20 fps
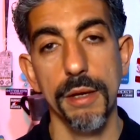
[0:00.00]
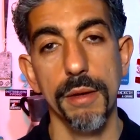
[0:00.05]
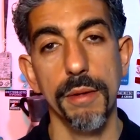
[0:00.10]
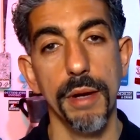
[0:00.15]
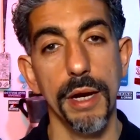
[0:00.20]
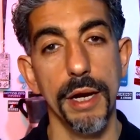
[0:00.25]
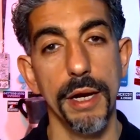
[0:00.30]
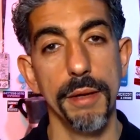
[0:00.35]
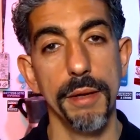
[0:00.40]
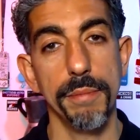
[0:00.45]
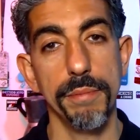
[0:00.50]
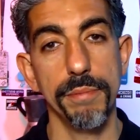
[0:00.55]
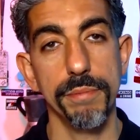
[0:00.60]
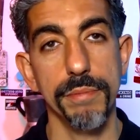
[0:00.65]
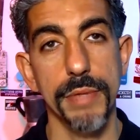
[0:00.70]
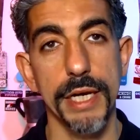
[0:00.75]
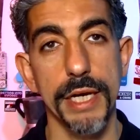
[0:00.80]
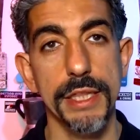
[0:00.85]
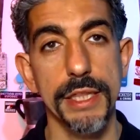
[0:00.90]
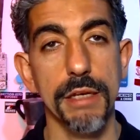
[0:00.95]
uh,
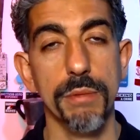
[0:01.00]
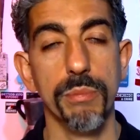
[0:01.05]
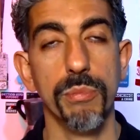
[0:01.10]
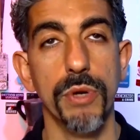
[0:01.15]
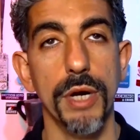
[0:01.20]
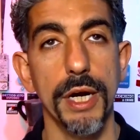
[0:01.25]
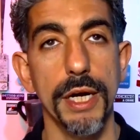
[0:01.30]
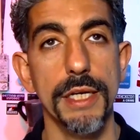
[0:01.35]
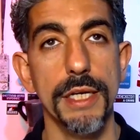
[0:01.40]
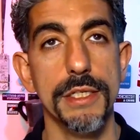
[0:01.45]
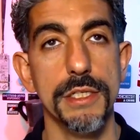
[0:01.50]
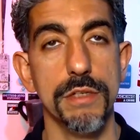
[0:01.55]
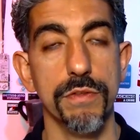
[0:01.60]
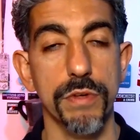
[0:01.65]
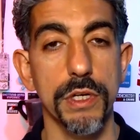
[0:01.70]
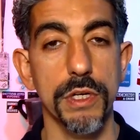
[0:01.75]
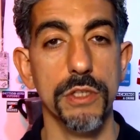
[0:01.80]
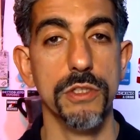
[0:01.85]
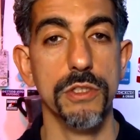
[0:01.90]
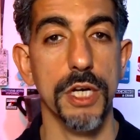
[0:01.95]
I think price, if we're
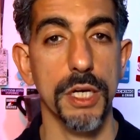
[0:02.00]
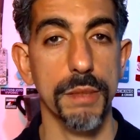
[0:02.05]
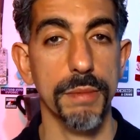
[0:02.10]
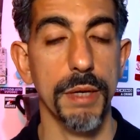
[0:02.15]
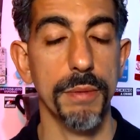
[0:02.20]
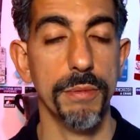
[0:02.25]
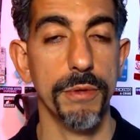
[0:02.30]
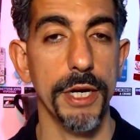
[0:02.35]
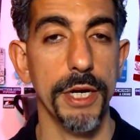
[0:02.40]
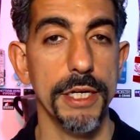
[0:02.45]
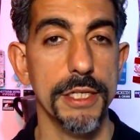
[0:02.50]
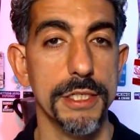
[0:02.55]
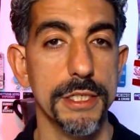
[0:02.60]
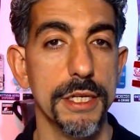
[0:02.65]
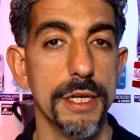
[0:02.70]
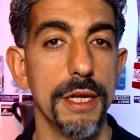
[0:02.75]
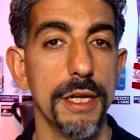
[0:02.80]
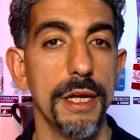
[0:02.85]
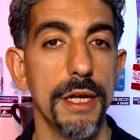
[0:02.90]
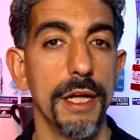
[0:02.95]
going to talk about price,
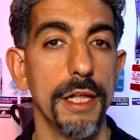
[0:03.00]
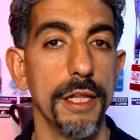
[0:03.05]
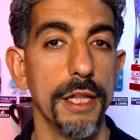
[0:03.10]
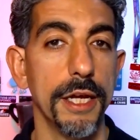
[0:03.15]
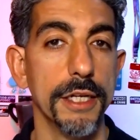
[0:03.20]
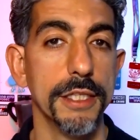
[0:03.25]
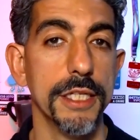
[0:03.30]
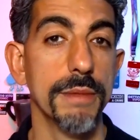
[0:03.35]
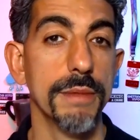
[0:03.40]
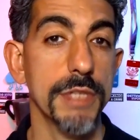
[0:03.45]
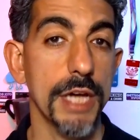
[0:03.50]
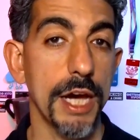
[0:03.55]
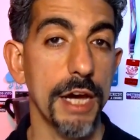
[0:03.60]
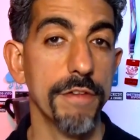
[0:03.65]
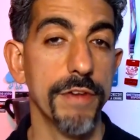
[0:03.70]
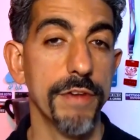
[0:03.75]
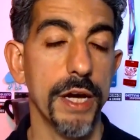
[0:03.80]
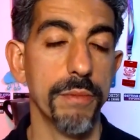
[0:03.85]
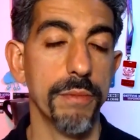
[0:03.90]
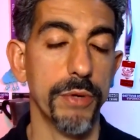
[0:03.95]
a lot of times I
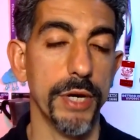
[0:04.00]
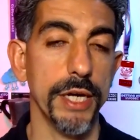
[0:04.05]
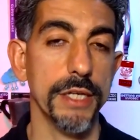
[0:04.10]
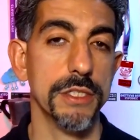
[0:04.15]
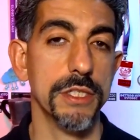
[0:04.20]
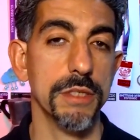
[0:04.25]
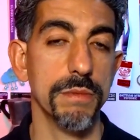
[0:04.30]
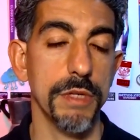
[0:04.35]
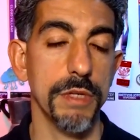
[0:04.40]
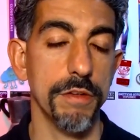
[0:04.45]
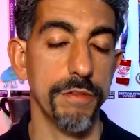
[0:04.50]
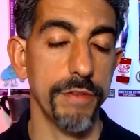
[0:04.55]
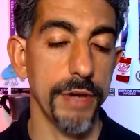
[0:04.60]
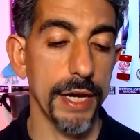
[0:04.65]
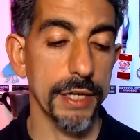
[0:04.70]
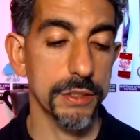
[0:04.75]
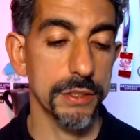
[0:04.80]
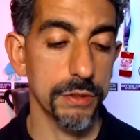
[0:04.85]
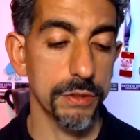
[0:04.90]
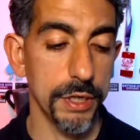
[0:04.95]
found price to be a
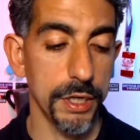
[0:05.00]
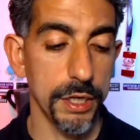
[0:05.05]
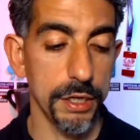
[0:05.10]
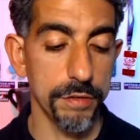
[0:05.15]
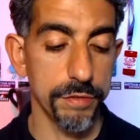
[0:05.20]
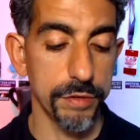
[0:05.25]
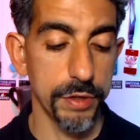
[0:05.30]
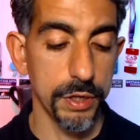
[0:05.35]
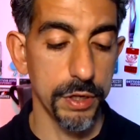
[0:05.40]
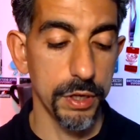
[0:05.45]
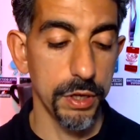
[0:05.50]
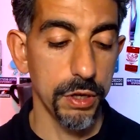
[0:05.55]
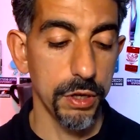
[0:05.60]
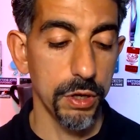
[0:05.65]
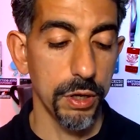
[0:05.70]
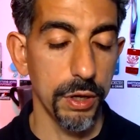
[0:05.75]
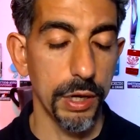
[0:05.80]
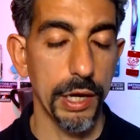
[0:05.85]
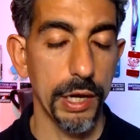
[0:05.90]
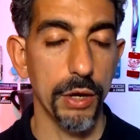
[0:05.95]
factor of
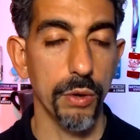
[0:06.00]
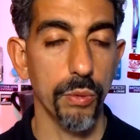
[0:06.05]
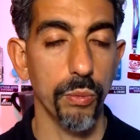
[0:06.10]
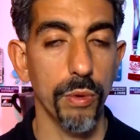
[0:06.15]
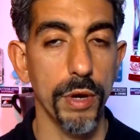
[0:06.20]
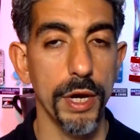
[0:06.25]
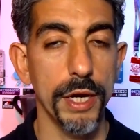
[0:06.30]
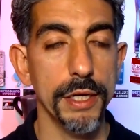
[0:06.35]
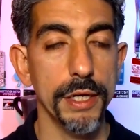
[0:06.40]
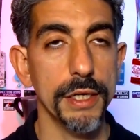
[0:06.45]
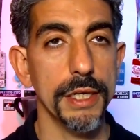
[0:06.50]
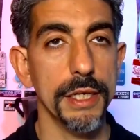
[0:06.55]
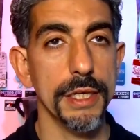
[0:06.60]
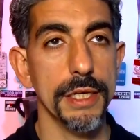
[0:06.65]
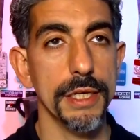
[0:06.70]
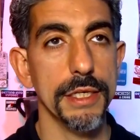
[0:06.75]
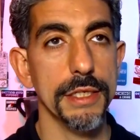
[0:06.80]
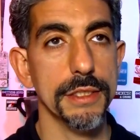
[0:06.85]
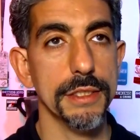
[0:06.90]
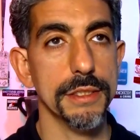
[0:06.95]
one
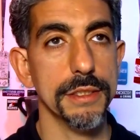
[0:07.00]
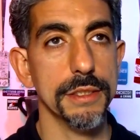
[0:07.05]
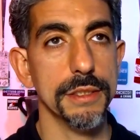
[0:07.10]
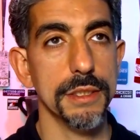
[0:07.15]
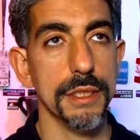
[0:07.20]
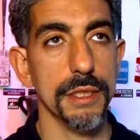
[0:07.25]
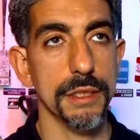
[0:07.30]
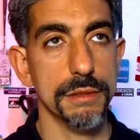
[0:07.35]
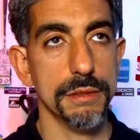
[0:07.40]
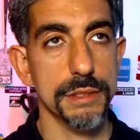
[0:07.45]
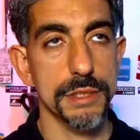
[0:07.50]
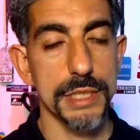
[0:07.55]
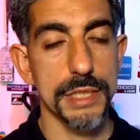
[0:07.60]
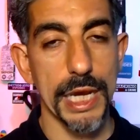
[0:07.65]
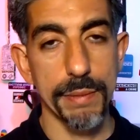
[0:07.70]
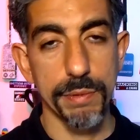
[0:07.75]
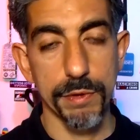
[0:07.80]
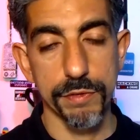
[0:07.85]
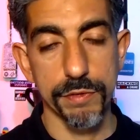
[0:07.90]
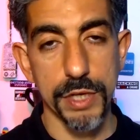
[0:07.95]
is the
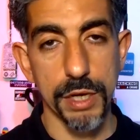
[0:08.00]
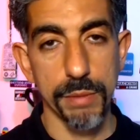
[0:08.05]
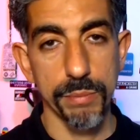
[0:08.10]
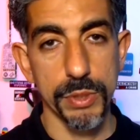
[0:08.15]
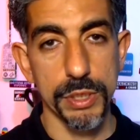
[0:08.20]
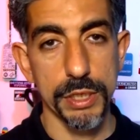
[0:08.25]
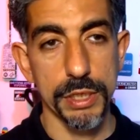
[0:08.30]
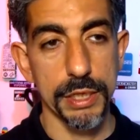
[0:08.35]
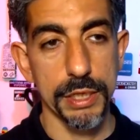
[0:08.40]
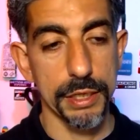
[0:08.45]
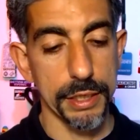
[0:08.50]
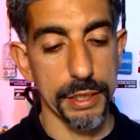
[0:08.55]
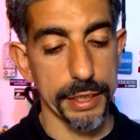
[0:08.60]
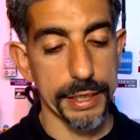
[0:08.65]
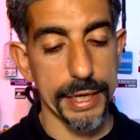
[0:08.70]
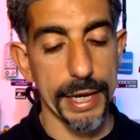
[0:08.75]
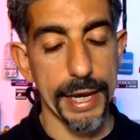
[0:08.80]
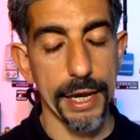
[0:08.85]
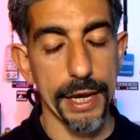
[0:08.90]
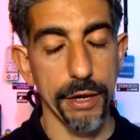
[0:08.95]
type of company and like
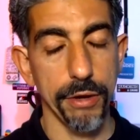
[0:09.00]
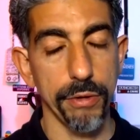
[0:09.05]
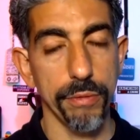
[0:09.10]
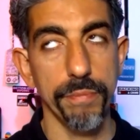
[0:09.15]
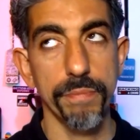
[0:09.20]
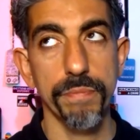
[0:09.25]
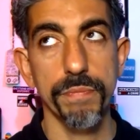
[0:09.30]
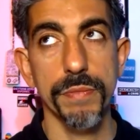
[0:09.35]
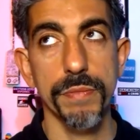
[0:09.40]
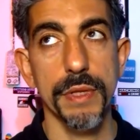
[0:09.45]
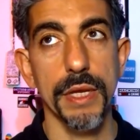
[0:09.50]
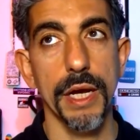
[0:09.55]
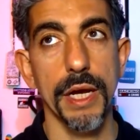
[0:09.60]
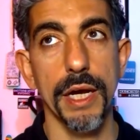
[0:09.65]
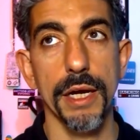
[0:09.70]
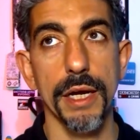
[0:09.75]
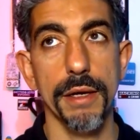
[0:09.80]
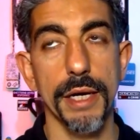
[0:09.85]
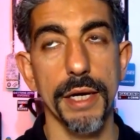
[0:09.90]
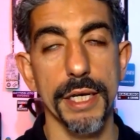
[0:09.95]
how
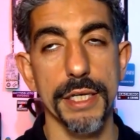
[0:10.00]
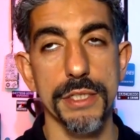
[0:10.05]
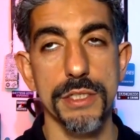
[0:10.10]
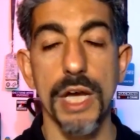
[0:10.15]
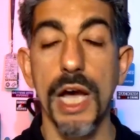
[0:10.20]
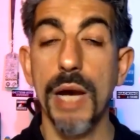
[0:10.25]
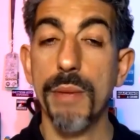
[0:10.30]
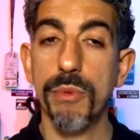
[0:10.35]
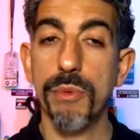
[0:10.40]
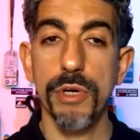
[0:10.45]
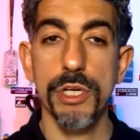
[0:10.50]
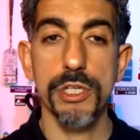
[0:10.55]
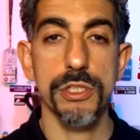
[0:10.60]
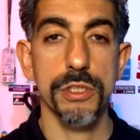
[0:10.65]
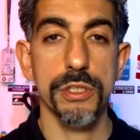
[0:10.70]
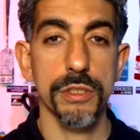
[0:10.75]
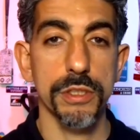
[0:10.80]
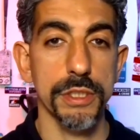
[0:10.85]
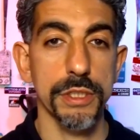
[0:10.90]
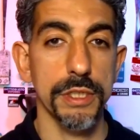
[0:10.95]
I guess
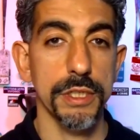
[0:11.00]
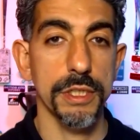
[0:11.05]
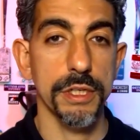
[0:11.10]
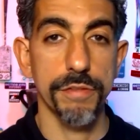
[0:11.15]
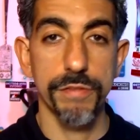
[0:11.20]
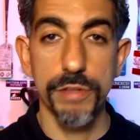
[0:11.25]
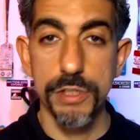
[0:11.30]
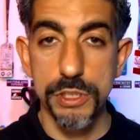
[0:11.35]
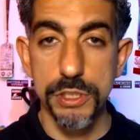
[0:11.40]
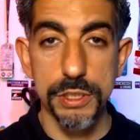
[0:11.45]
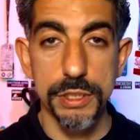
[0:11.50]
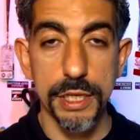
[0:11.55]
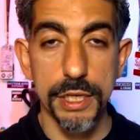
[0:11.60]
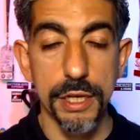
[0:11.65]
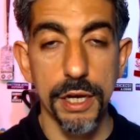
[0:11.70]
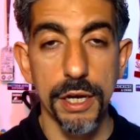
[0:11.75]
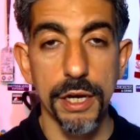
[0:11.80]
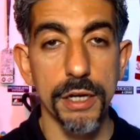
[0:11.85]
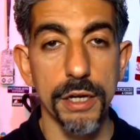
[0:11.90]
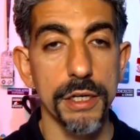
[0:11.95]
operationally efficient they
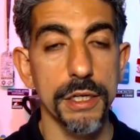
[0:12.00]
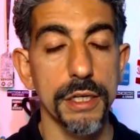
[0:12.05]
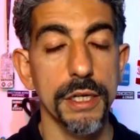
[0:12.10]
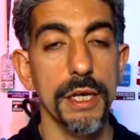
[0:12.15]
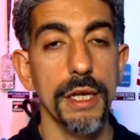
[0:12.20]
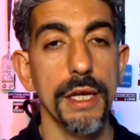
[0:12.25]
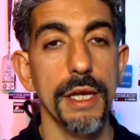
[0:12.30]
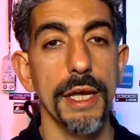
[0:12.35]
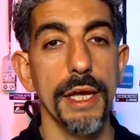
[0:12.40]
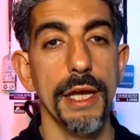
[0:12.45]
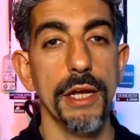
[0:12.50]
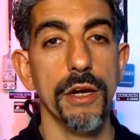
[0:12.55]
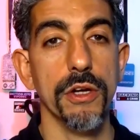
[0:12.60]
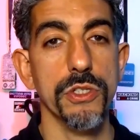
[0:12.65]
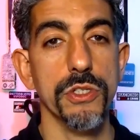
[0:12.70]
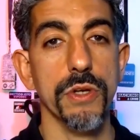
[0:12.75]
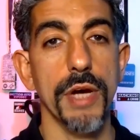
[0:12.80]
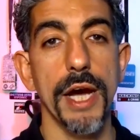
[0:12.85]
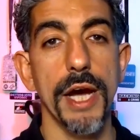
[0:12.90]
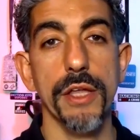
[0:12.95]
are, and
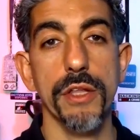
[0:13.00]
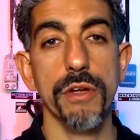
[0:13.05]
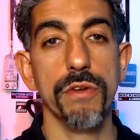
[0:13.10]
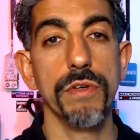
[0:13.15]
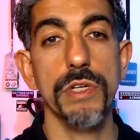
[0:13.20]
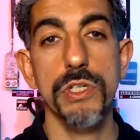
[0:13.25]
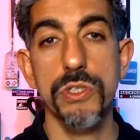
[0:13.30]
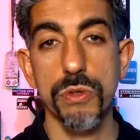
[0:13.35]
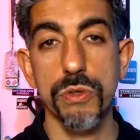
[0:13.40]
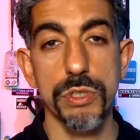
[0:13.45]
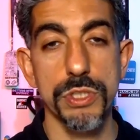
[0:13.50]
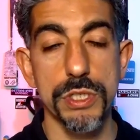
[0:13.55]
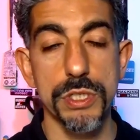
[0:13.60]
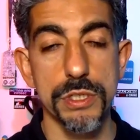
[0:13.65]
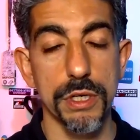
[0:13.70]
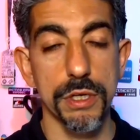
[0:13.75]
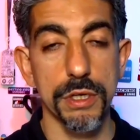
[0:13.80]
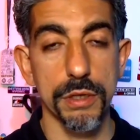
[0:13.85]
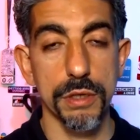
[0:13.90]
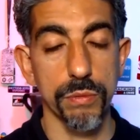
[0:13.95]
also how their resources
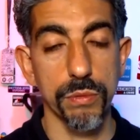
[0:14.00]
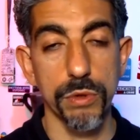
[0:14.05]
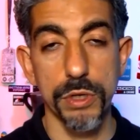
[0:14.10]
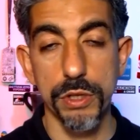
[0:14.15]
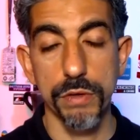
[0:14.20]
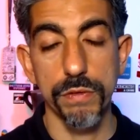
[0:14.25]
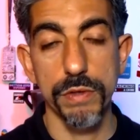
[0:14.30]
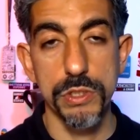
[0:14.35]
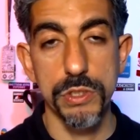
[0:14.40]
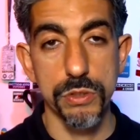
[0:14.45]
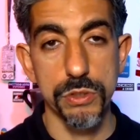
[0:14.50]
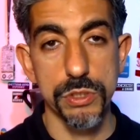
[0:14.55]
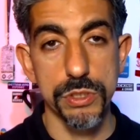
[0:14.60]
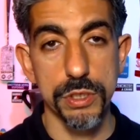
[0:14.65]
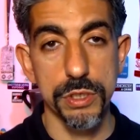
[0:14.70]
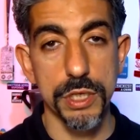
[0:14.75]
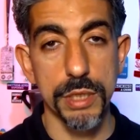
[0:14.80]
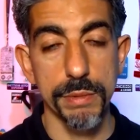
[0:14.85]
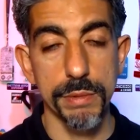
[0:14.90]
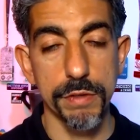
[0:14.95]
are, where their resources are
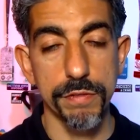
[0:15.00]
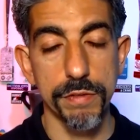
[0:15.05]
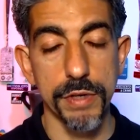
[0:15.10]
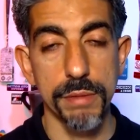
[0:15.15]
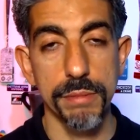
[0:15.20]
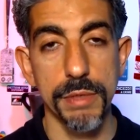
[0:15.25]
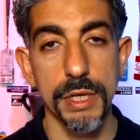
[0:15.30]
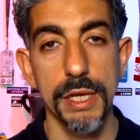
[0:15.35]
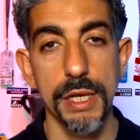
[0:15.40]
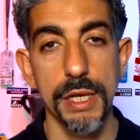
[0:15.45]
coming from.